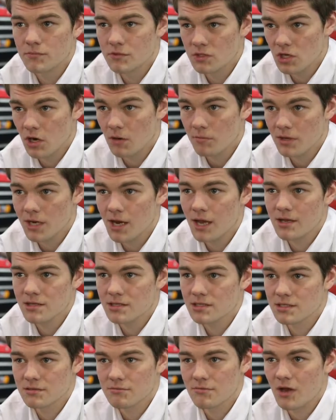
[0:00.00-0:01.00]
top
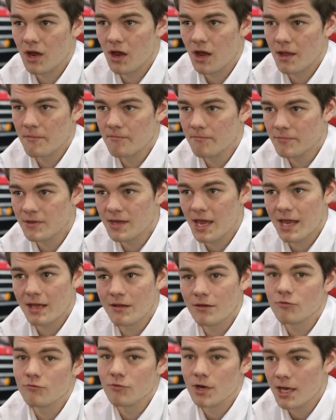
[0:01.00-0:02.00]
class. I'm getting
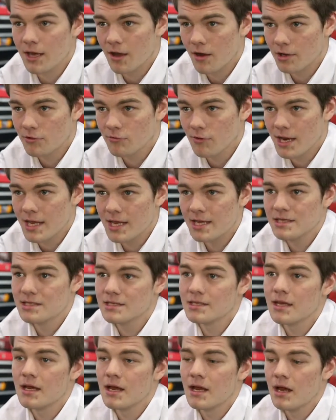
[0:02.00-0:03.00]
really high
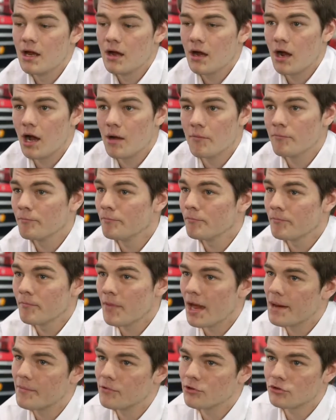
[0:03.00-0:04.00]
grades. I'm
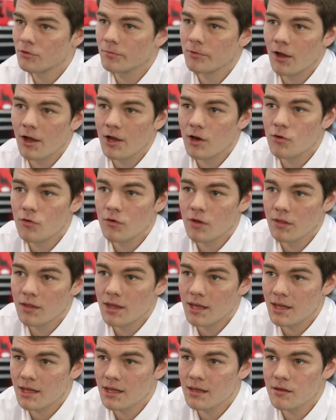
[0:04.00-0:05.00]
able to apply all of
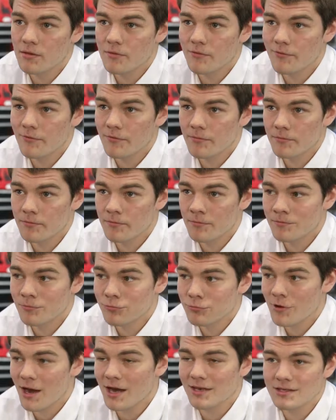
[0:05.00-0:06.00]
the
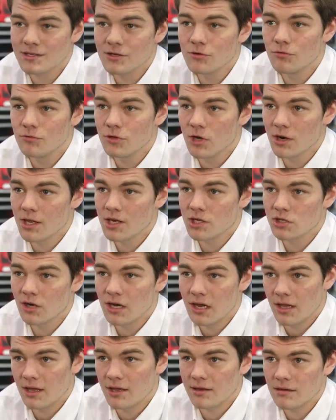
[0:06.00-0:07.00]
practical knowledge I
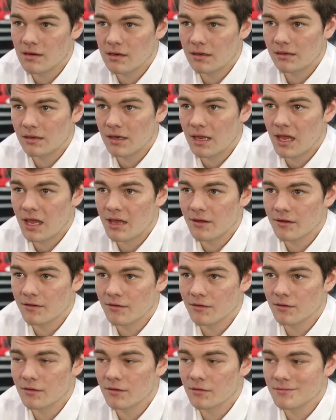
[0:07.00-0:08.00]
learn
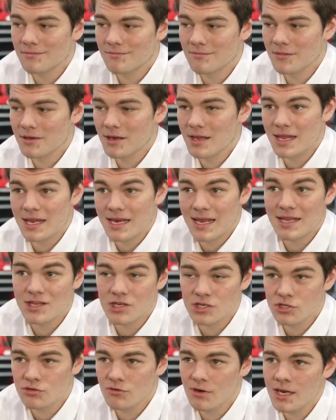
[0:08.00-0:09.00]
in
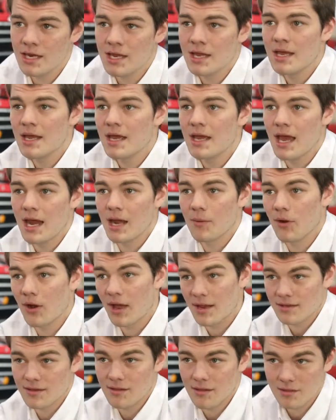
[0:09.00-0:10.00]
industry and
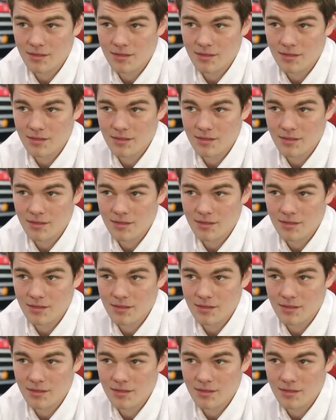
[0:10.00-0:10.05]
apply it to the